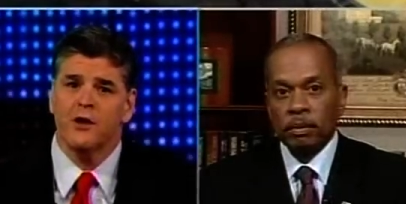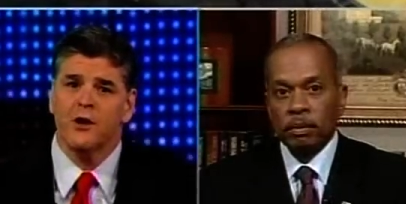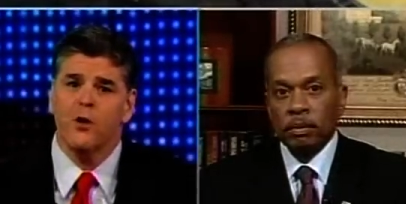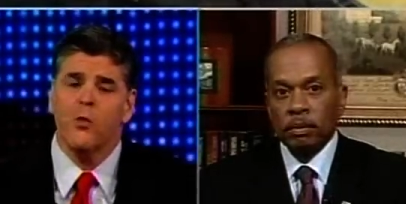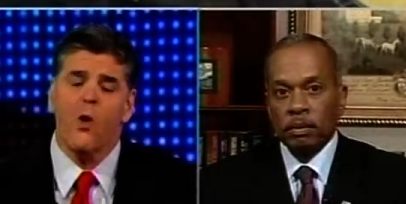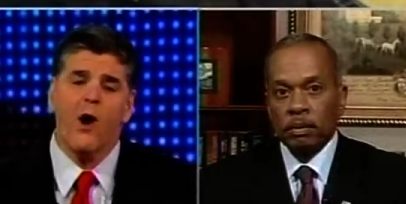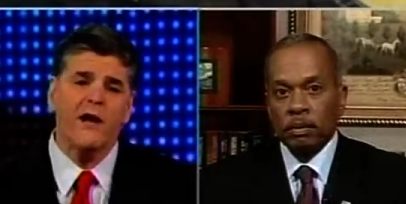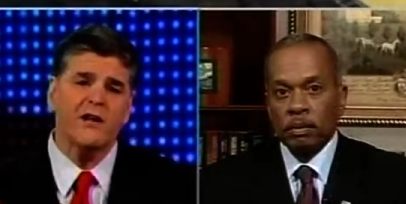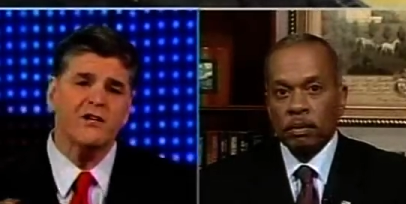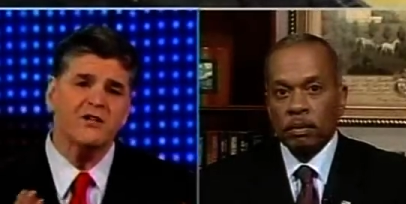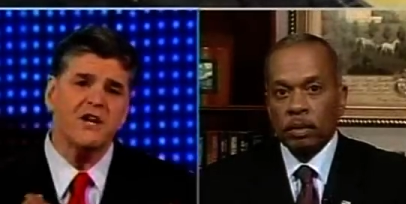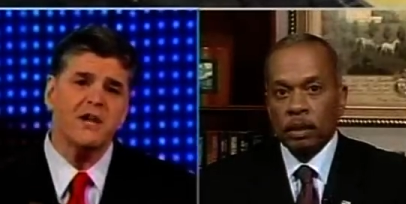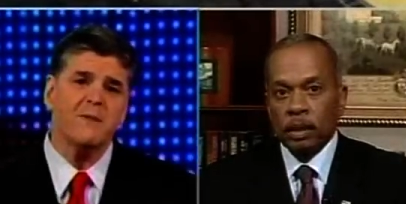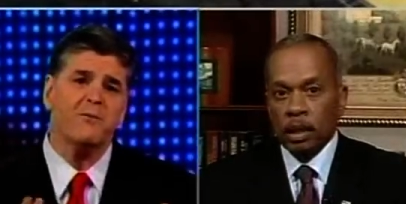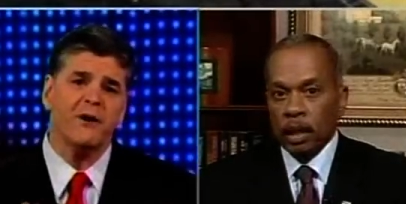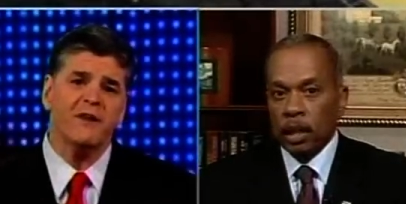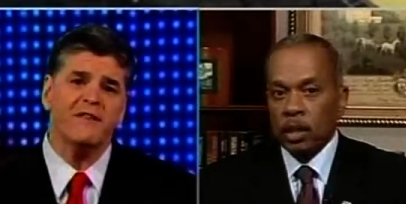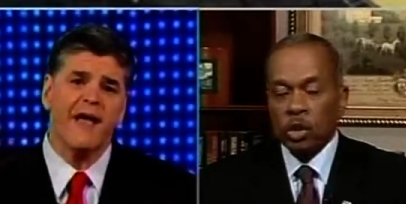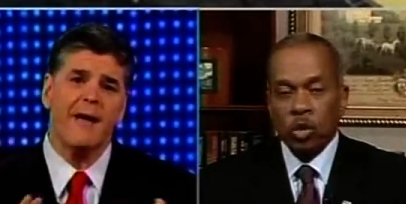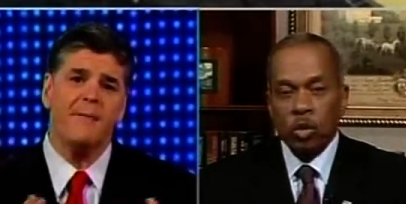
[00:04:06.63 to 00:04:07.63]
Speaker 1: Why doesn't he
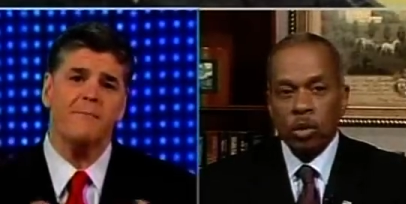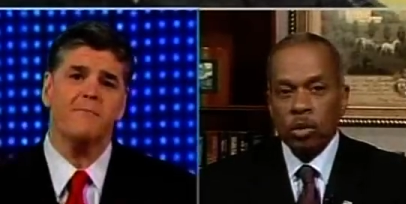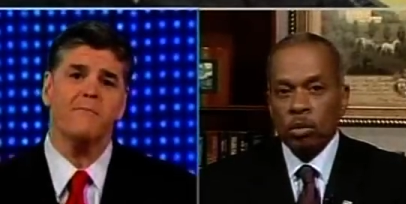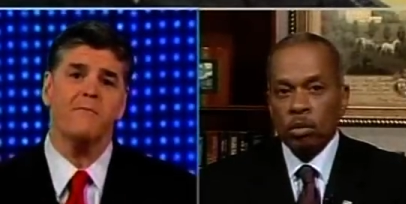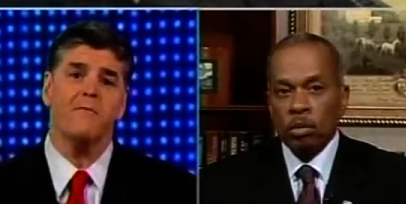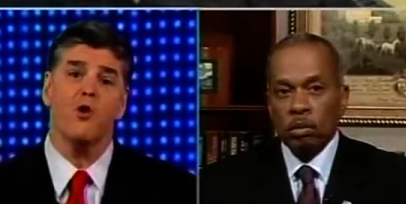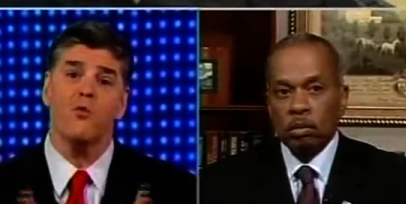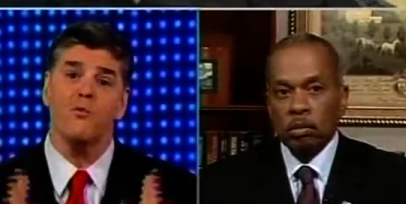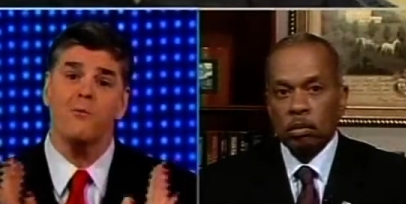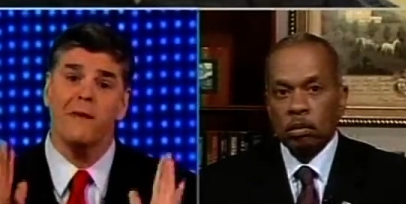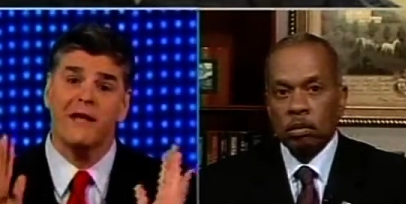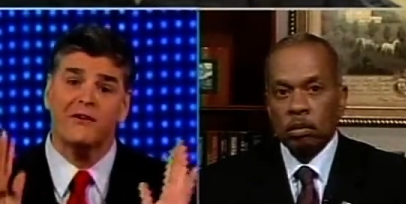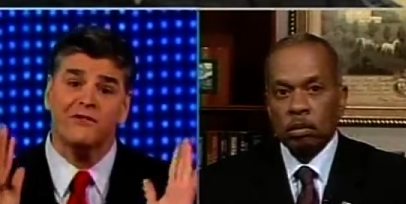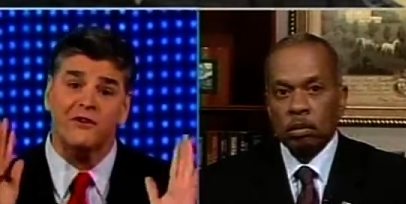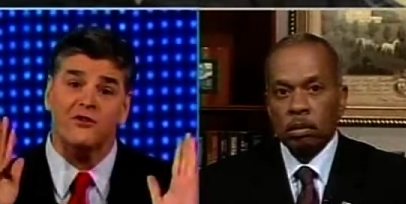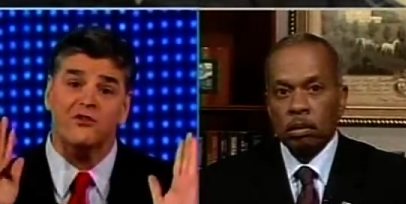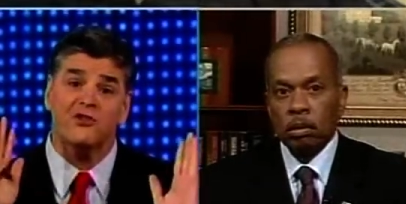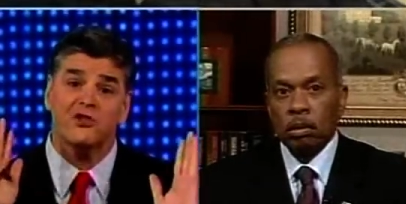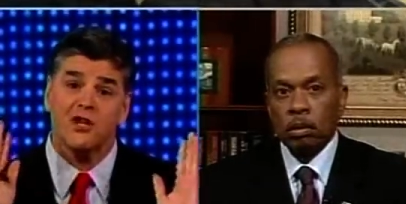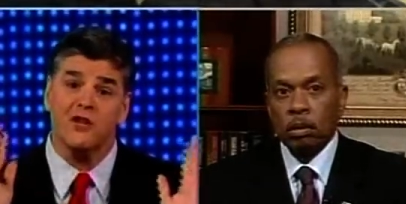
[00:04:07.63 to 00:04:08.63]
bring it's that true.
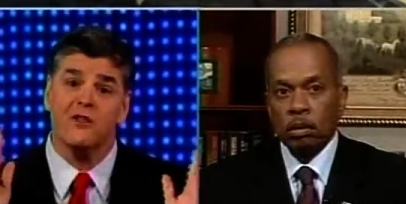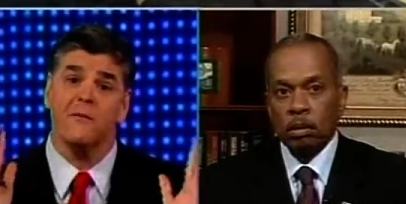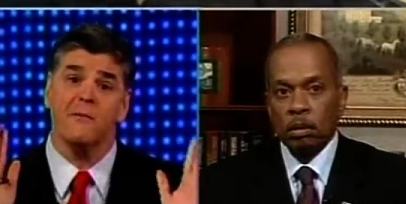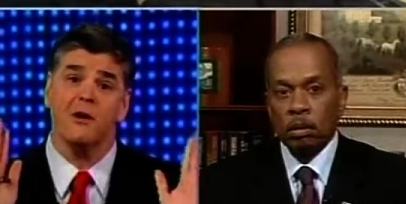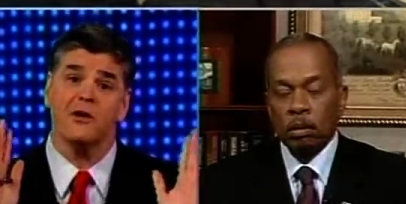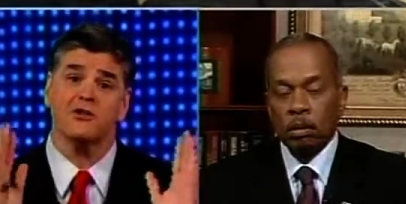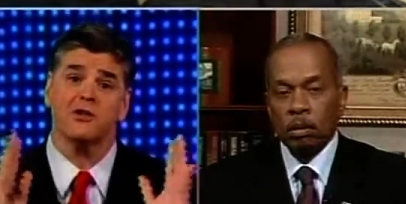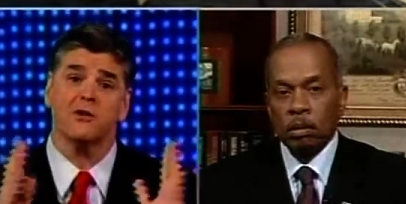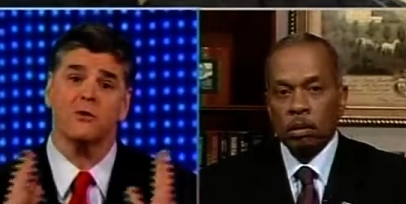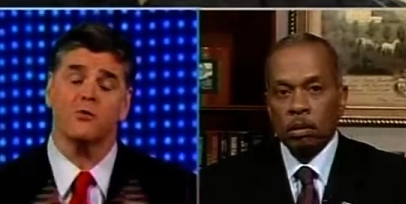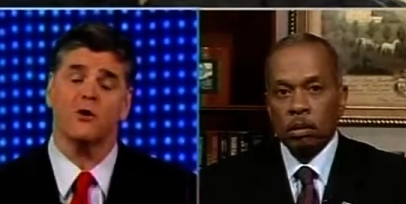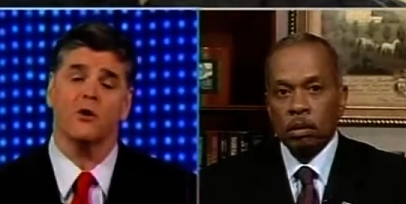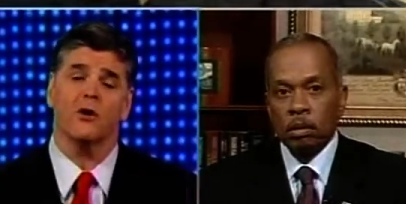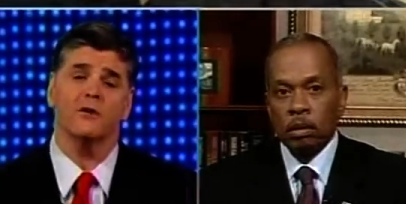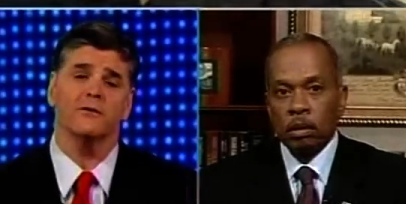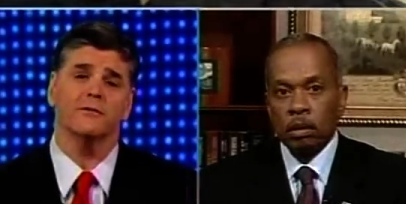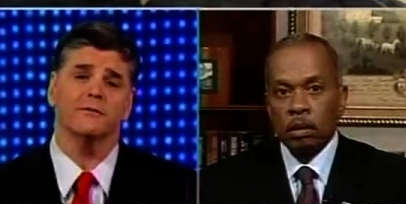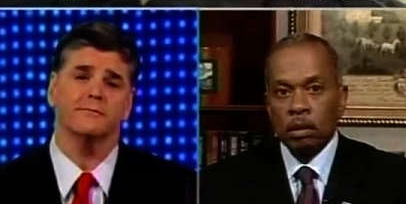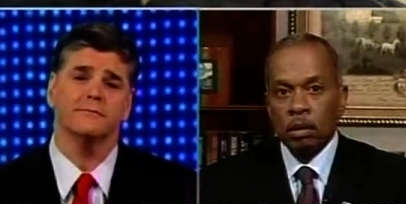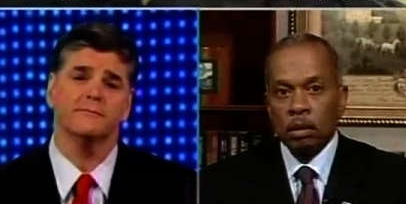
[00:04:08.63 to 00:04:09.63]
message to the Muslim
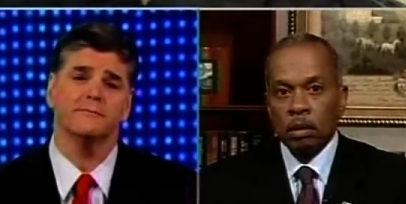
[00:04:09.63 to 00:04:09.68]
world?